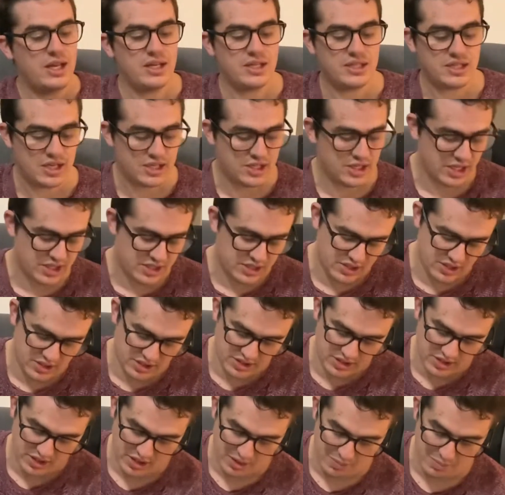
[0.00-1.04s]

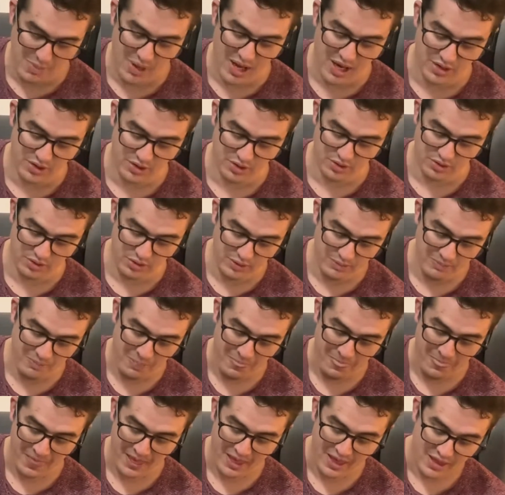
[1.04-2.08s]
suggestions in the manual,
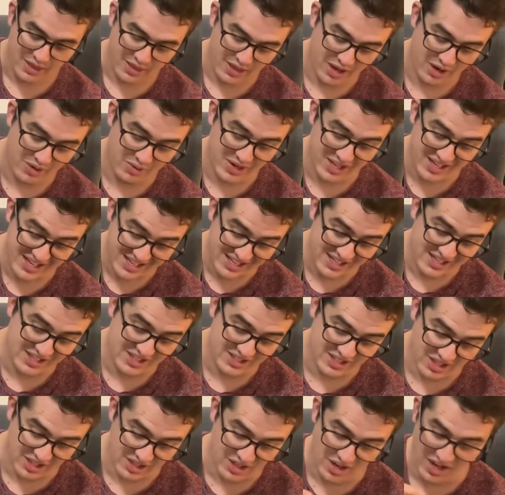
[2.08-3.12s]
there is
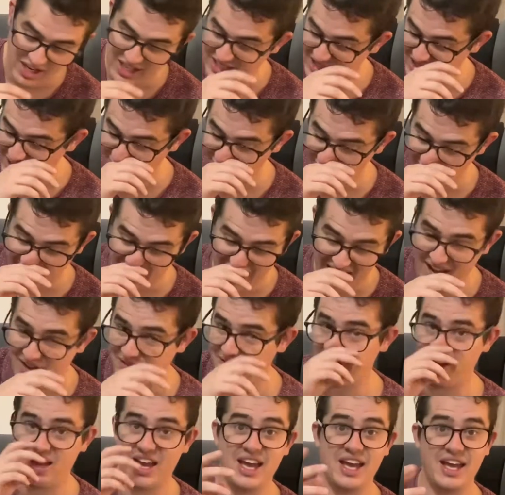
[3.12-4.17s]
a nice little
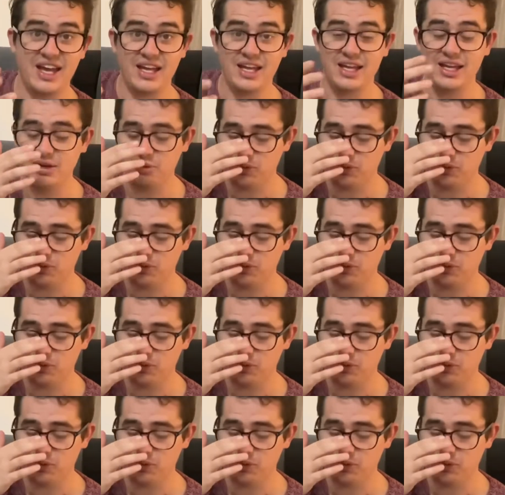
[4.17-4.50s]
cafe,